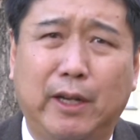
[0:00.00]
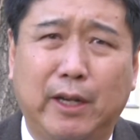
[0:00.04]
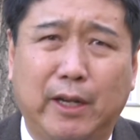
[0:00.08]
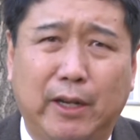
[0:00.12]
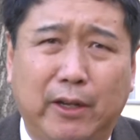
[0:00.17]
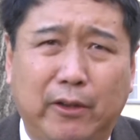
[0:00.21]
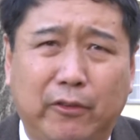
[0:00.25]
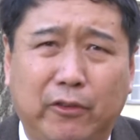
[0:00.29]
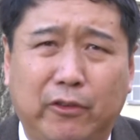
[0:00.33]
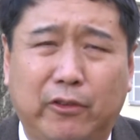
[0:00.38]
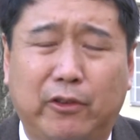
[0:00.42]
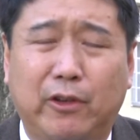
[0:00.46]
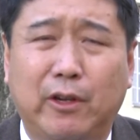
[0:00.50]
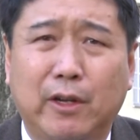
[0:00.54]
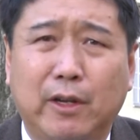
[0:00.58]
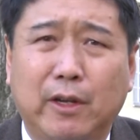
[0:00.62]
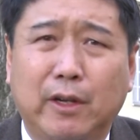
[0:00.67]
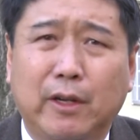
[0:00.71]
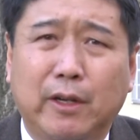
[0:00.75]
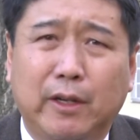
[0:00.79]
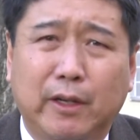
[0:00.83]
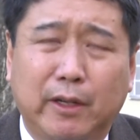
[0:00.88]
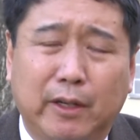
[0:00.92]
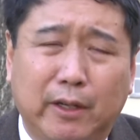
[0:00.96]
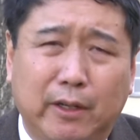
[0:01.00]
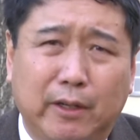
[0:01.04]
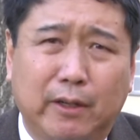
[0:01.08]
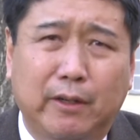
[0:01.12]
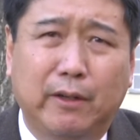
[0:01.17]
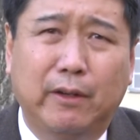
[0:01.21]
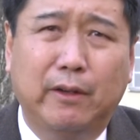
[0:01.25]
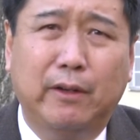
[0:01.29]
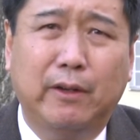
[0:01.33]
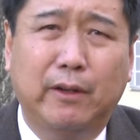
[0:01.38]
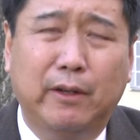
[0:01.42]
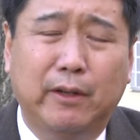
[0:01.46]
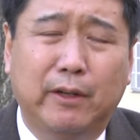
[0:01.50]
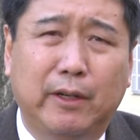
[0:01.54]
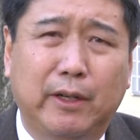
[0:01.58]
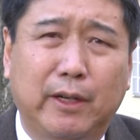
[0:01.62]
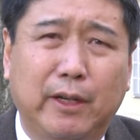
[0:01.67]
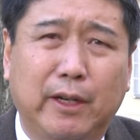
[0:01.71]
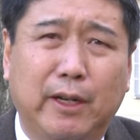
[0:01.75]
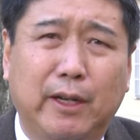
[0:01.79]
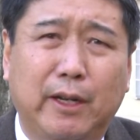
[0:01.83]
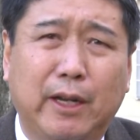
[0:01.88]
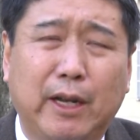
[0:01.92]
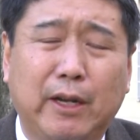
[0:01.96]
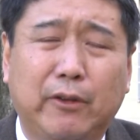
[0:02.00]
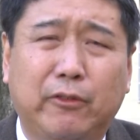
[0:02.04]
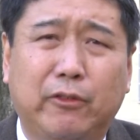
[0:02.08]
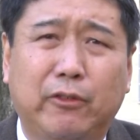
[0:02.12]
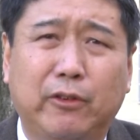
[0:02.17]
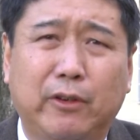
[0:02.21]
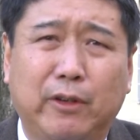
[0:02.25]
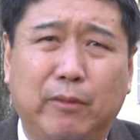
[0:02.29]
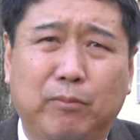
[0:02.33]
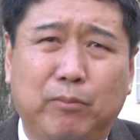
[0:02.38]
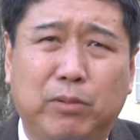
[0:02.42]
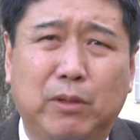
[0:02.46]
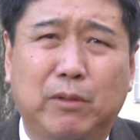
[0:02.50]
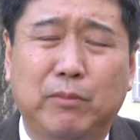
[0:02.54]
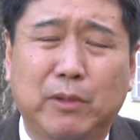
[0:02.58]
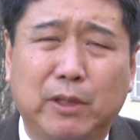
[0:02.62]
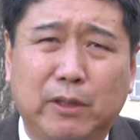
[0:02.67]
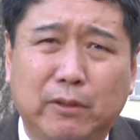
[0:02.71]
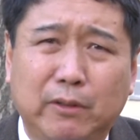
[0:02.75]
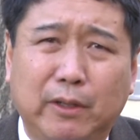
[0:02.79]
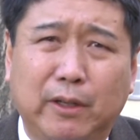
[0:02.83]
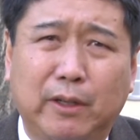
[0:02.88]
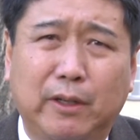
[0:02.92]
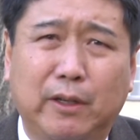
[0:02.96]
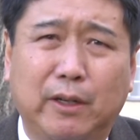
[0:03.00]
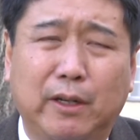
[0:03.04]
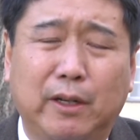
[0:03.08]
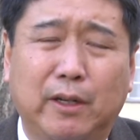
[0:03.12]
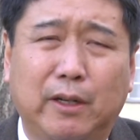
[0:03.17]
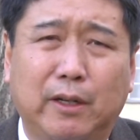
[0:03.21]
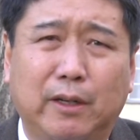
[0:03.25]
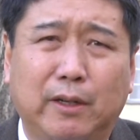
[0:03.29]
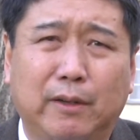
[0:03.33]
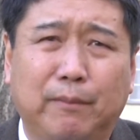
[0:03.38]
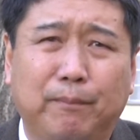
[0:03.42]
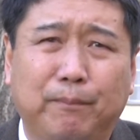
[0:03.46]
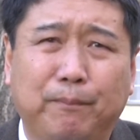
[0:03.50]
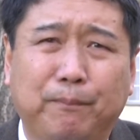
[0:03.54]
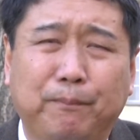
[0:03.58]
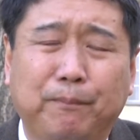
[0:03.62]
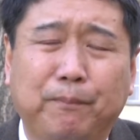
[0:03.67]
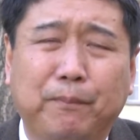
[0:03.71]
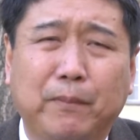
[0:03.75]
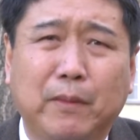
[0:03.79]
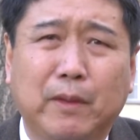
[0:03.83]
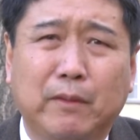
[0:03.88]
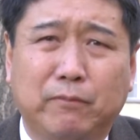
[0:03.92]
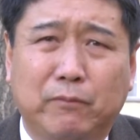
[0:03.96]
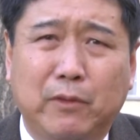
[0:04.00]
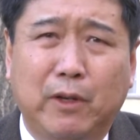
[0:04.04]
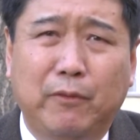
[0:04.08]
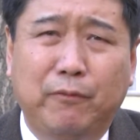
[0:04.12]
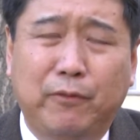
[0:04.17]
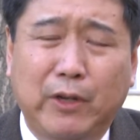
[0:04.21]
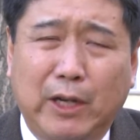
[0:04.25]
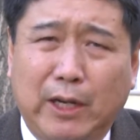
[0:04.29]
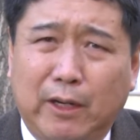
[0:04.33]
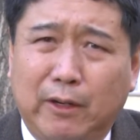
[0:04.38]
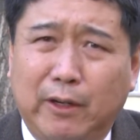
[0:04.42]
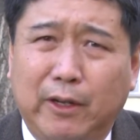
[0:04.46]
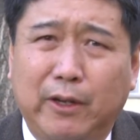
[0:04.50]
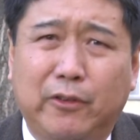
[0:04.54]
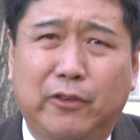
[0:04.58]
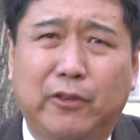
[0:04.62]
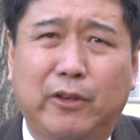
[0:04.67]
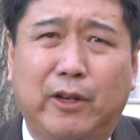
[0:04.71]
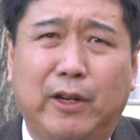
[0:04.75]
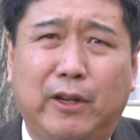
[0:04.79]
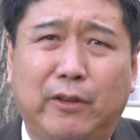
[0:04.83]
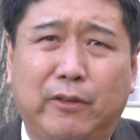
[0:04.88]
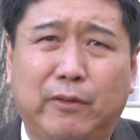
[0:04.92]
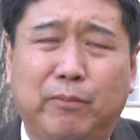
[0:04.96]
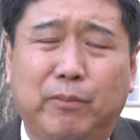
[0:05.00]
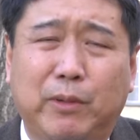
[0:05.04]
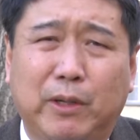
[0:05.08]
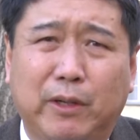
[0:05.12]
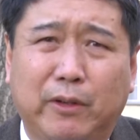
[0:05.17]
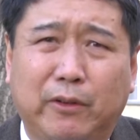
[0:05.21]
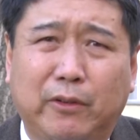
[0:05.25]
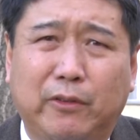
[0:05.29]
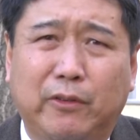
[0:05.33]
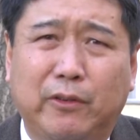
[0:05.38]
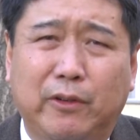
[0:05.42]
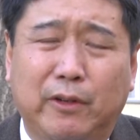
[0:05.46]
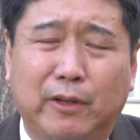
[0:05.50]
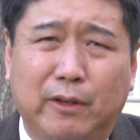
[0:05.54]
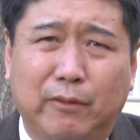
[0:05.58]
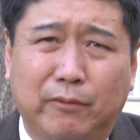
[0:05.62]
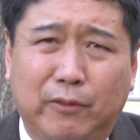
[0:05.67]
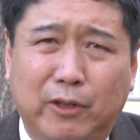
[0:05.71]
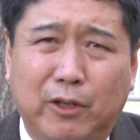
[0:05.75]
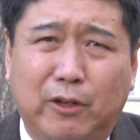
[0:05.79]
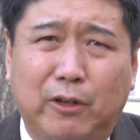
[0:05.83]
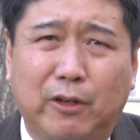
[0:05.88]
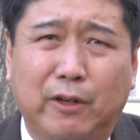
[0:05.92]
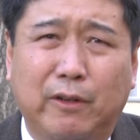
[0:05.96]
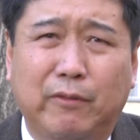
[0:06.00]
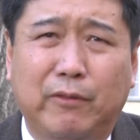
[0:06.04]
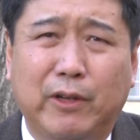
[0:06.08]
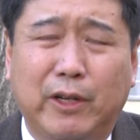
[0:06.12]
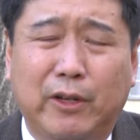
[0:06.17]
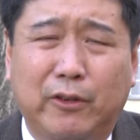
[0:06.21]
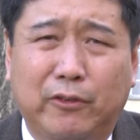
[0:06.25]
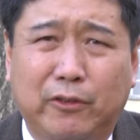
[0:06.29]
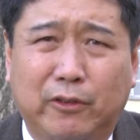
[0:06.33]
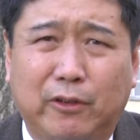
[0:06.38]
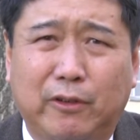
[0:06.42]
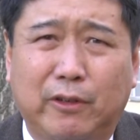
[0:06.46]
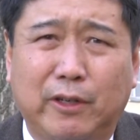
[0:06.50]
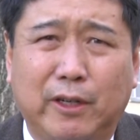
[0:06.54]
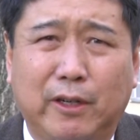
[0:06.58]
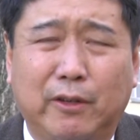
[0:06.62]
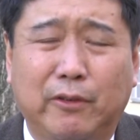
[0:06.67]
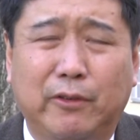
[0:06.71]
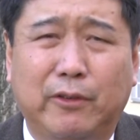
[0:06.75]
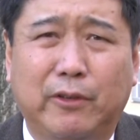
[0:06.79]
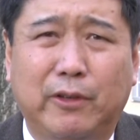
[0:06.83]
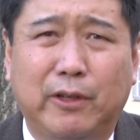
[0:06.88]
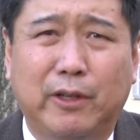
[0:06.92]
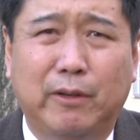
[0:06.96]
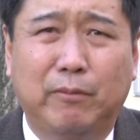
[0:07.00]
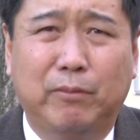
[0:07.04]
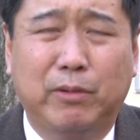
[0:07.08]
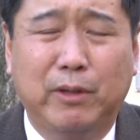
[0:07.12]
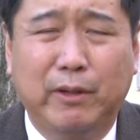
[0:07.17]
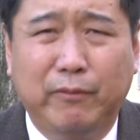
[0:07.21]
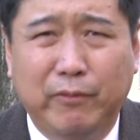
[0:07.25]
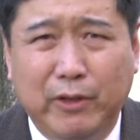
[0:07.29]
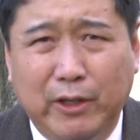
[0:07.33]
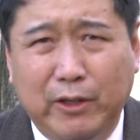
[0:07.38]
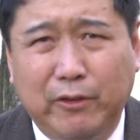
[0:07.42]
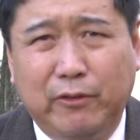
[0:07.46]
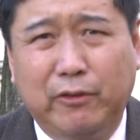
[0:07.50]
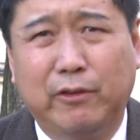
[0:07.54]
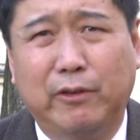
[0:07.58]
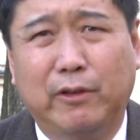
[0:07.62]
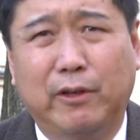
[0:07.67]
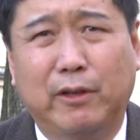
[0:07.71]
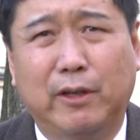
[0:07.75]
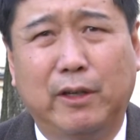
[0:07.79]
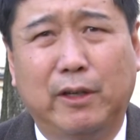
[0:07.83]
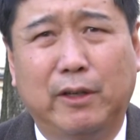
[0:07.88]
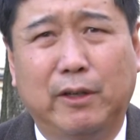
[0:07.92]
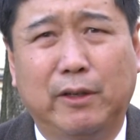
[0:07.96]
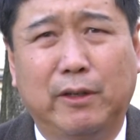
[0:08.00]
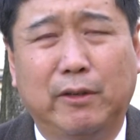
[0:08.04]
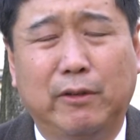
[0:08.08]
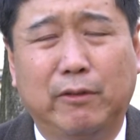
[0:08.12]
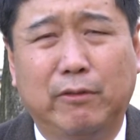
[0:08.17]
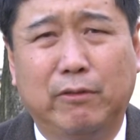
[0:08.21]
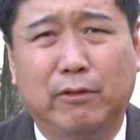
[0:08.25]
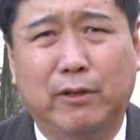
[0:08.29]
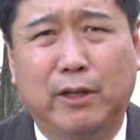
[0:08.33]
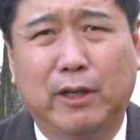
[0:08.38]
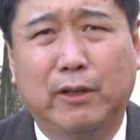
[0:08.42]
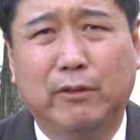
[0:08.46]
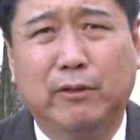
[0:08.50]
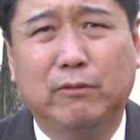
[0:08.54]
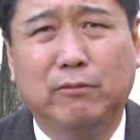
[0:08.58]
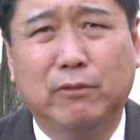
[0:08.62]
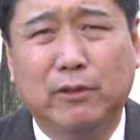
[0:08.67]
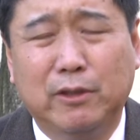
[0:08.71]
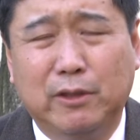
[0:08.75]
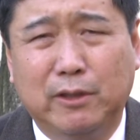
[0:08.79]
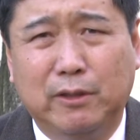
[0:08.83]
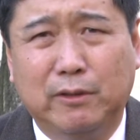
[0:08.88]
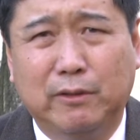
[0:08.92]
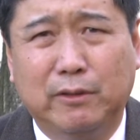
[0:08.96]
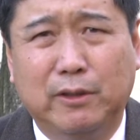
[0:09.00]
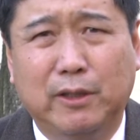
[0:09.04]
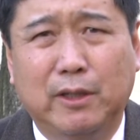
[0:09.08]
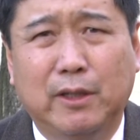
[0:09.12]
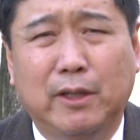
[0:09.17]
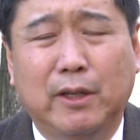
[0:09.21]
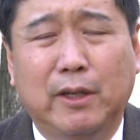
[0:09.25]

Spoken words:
has in actually promoting various aspects of cardiovascular health and prevention throughout the world.